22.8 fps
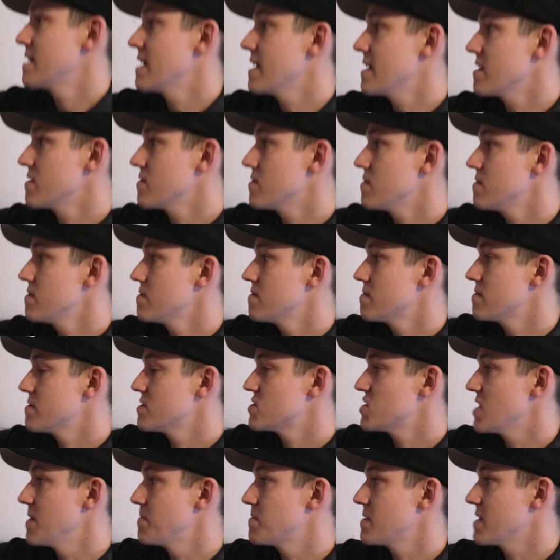angle,
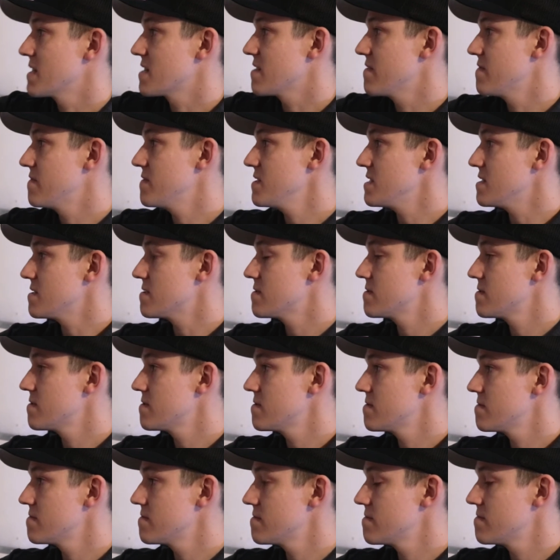shaped like a V.
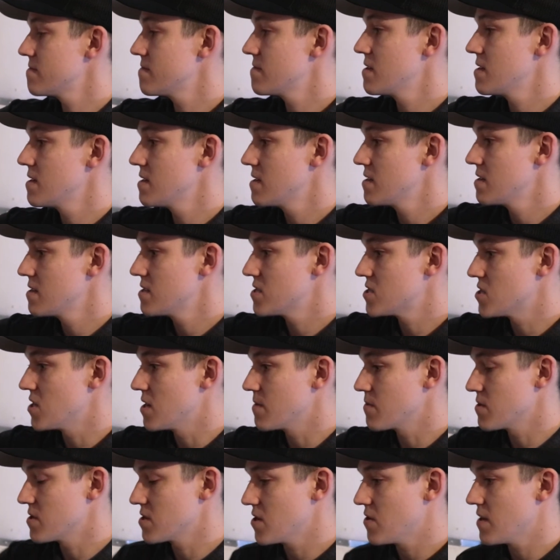So
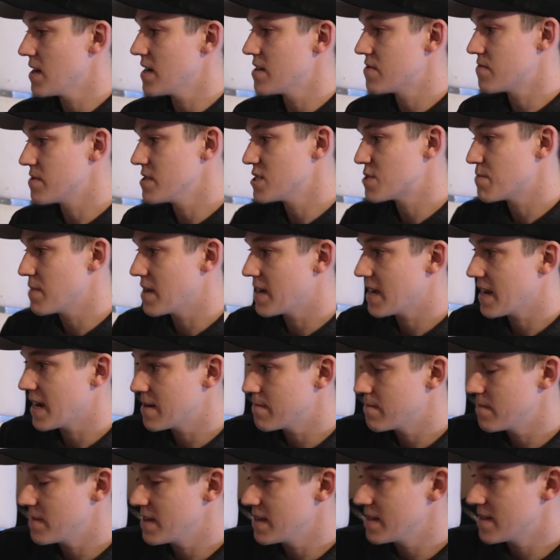I'm going to go ahead and reach my
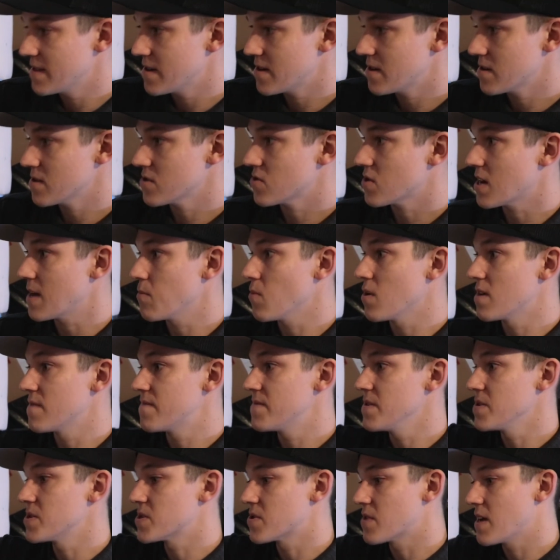hand in there, grab one
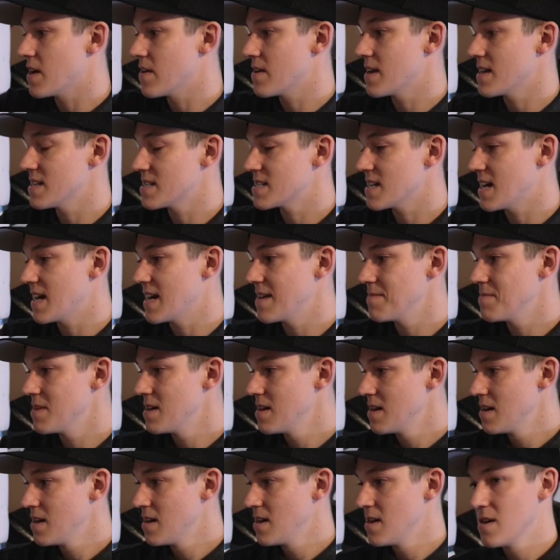filter out at a time.
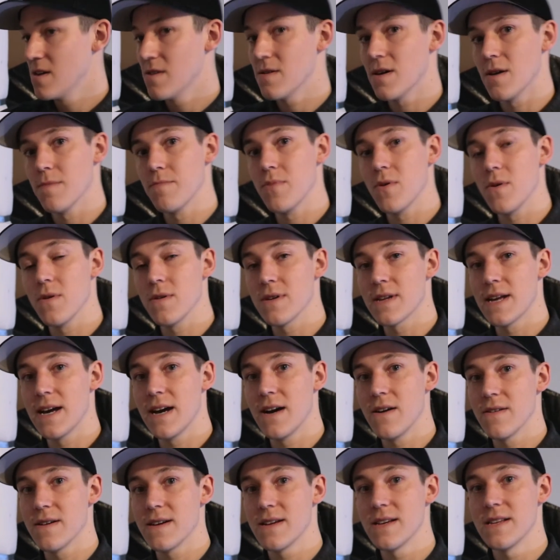I'll pull it
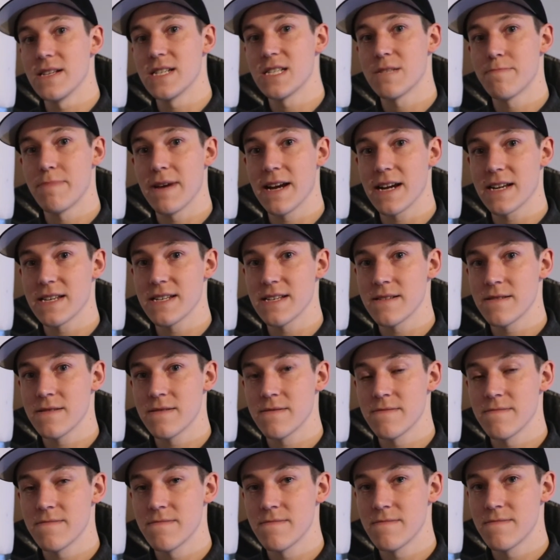out, inspect it,
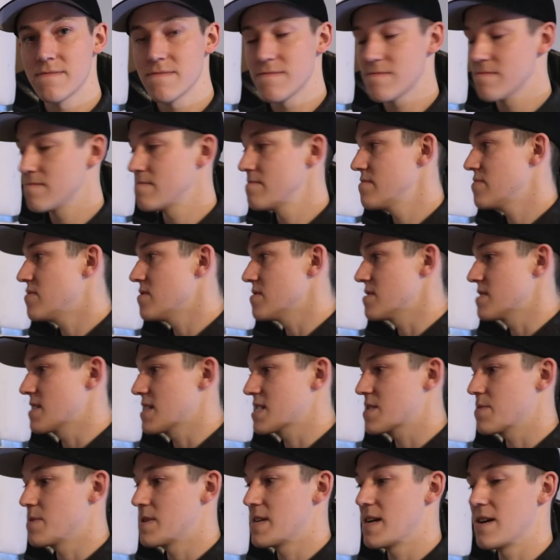pull the
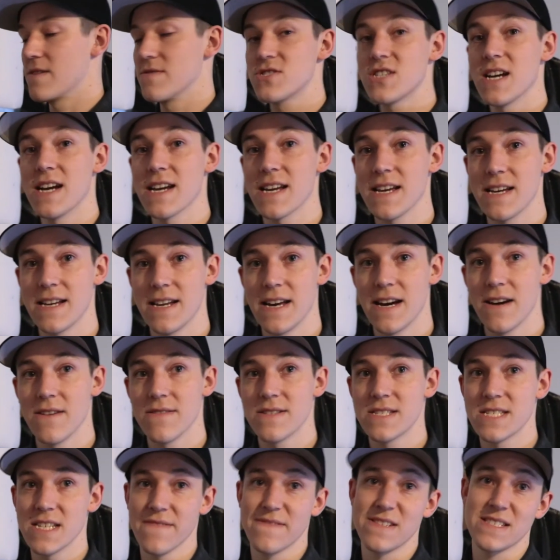next one out, check it out,
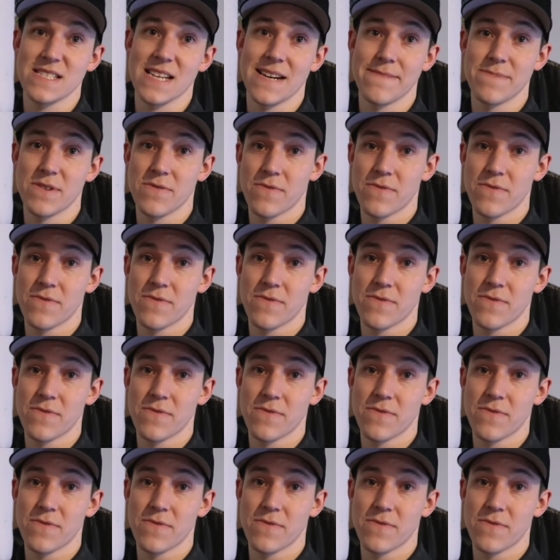see if it's time to